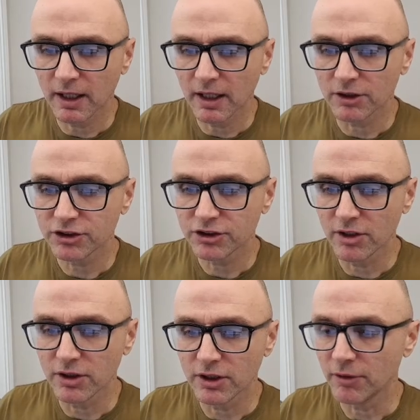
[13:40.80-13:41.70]

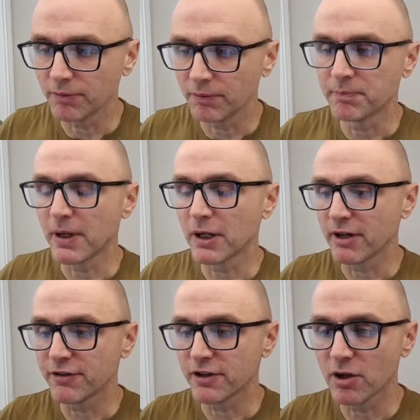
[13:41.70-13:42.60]
So, by the way,
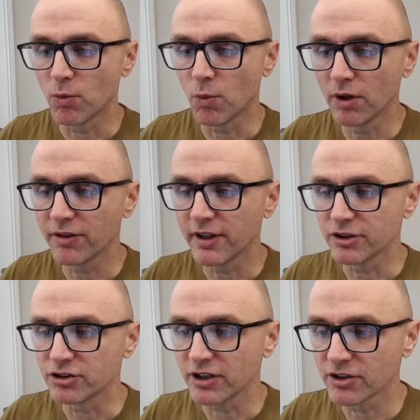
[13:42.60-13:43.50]
if you don't want
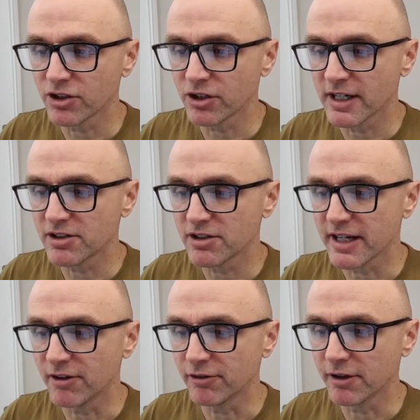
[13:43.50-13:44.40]
those things, you can easily
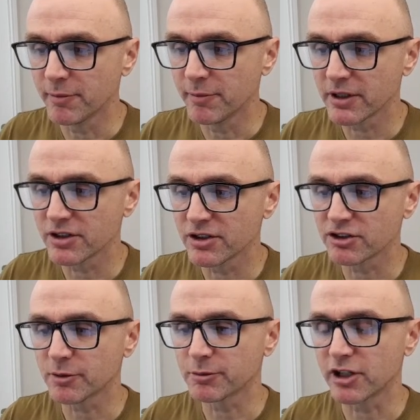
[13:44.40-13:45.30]
get rid of them. You can
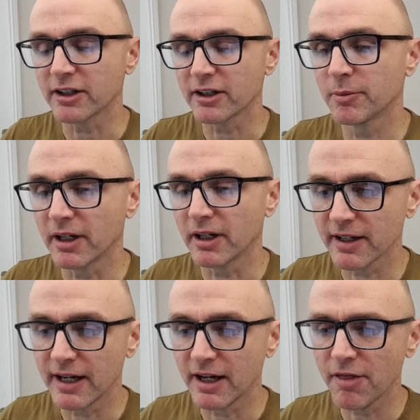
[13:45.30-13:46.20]
just subtract them like
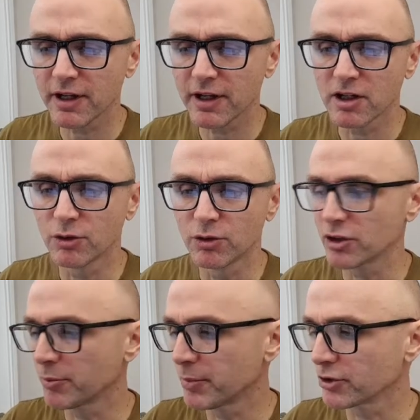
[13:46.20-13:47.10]
that. I think you can
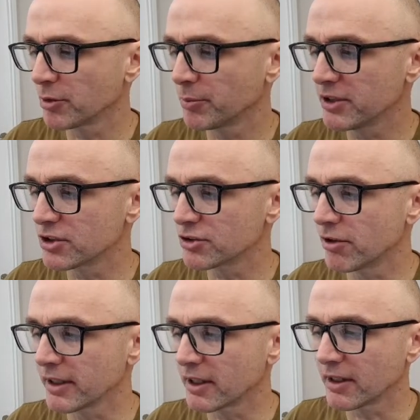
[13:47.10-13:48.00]
also possibly just
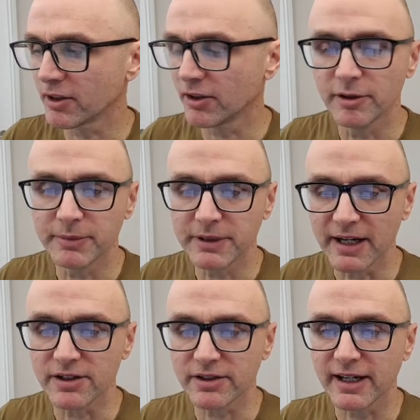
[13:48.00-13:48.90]
right click on them. Yeah,
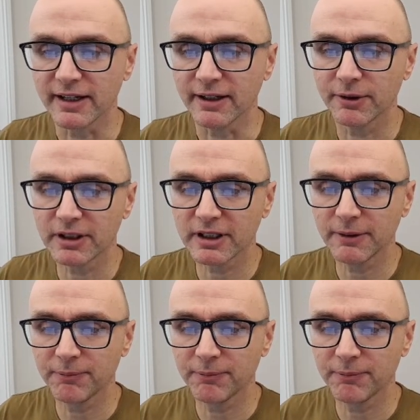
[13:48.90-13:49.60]
you can. Okay.